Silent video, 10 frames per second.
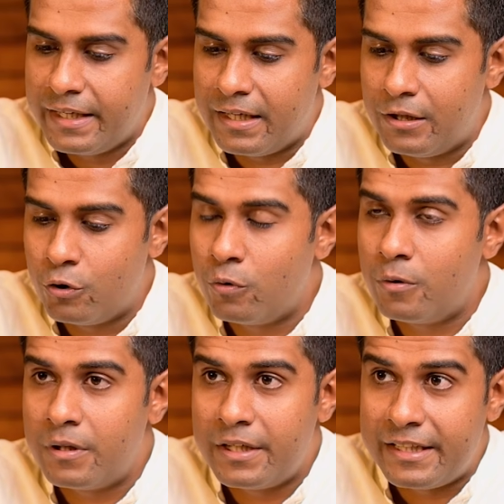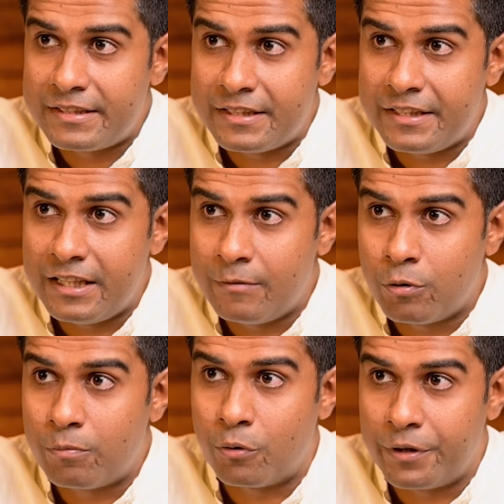low density
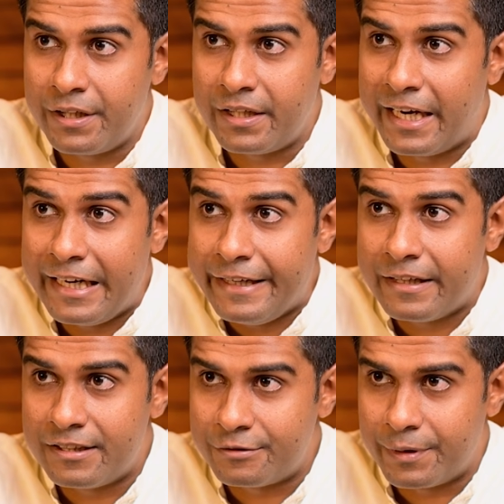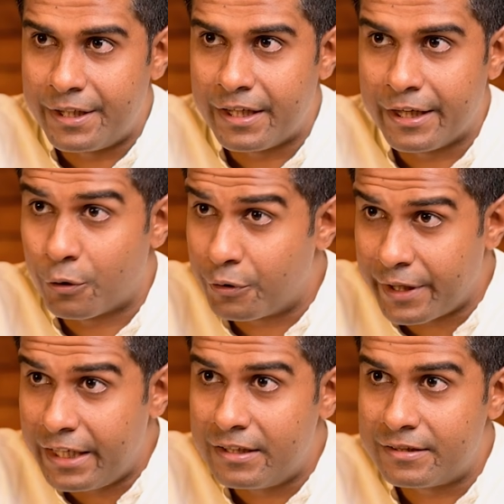lipoprotein LDL is very high or
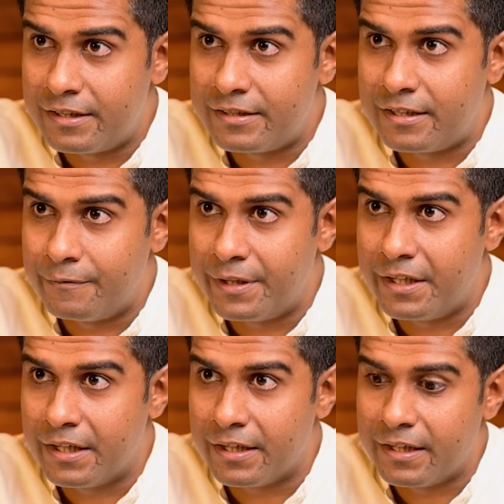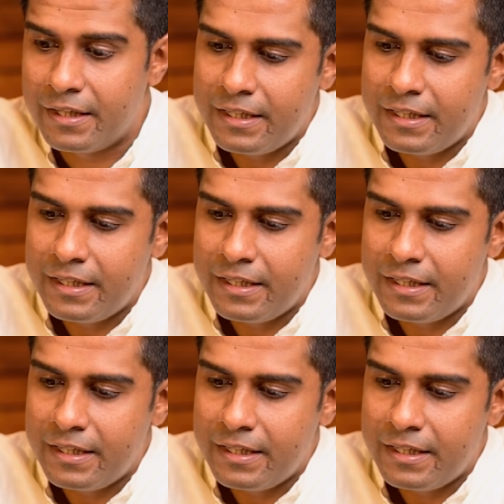triglycerides are very high.